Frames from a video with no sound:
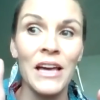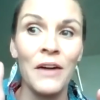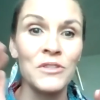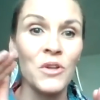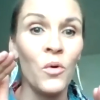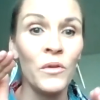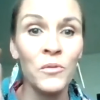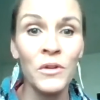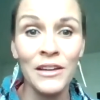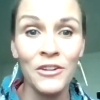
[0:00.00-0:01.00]
I was the only
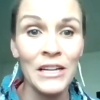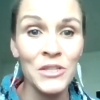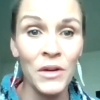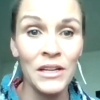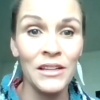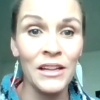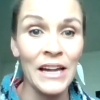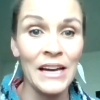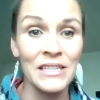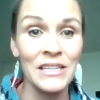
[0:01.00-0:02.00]
one that graduated the
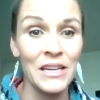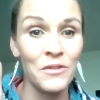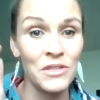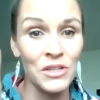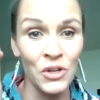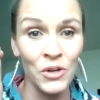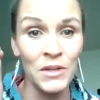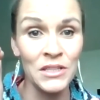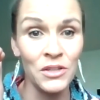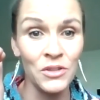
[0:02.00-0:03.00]
class because I was
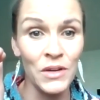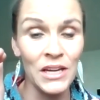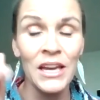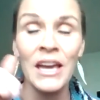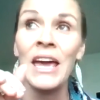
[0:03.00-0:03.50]
determined to do it.